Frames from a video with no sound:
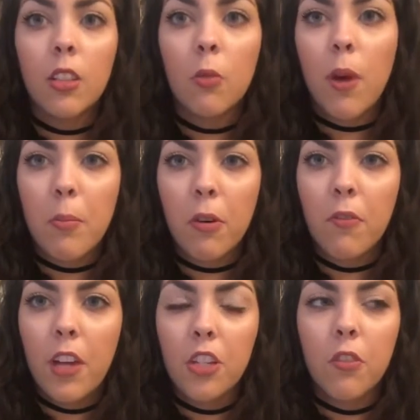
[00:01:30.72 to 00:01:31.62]
the right
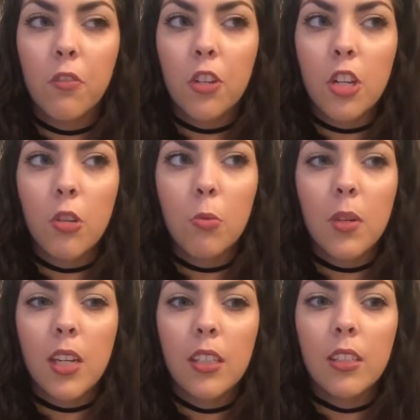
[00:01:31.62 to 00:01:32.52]
profession for you,
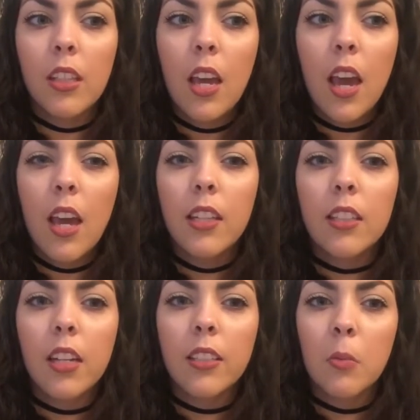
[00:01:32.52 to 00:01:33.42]
because
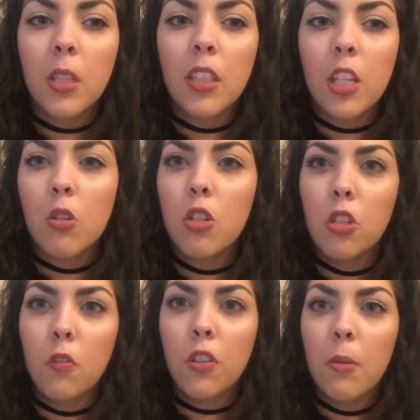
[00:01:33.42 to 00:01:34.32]
it's not something that you should
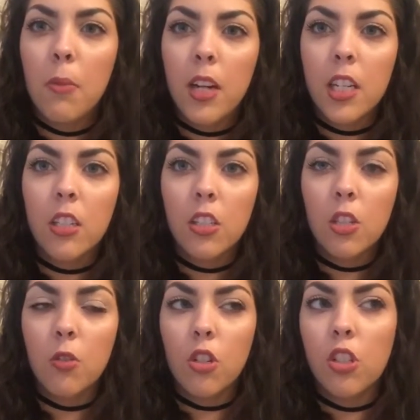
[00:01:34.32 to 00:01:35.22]
do for the money.
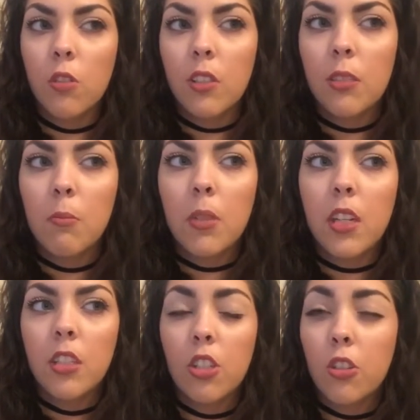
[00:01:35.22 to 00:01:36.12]
You should do it
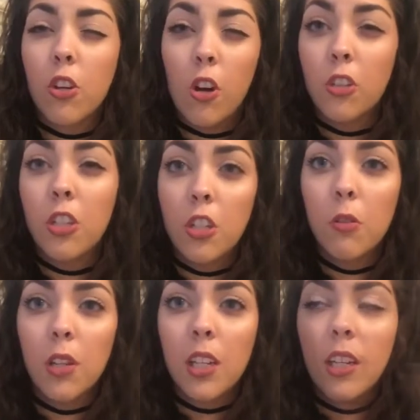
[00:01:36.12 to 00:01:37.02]
because you're called to
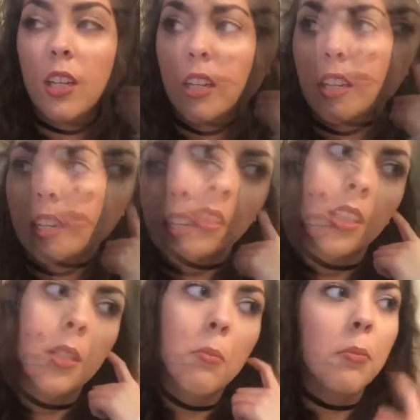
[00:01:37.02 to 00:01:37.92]
do it.
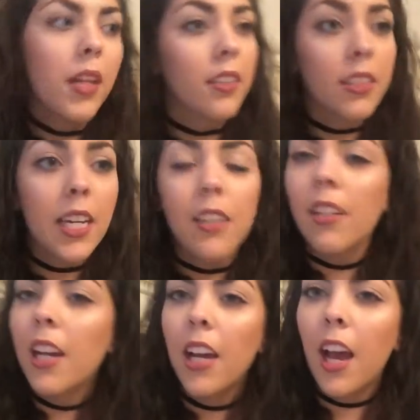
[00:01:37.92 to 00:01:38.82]
But yeah,
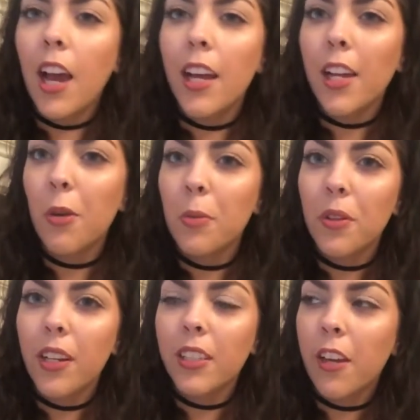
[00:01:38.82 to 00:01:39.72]
I hope you
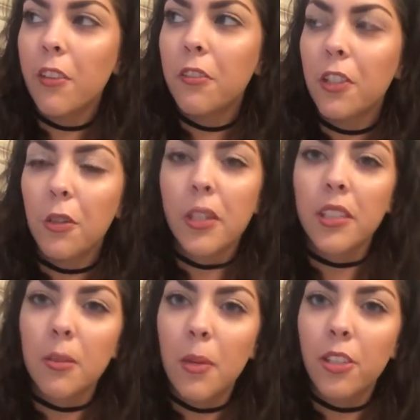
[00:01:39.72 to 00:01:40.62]
guys have a
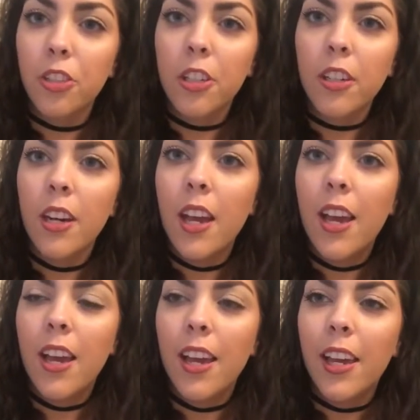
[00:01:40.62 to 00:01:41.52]
great semester,
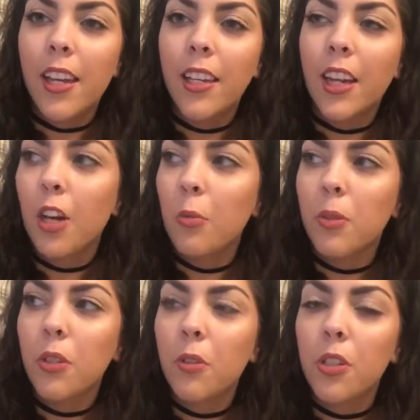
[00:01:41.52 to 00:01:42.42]
and I hope
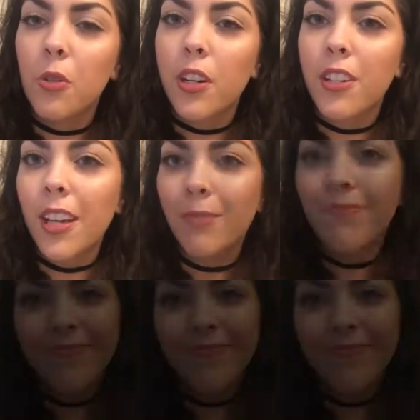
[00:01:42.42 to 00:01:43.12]
you enjoy your time.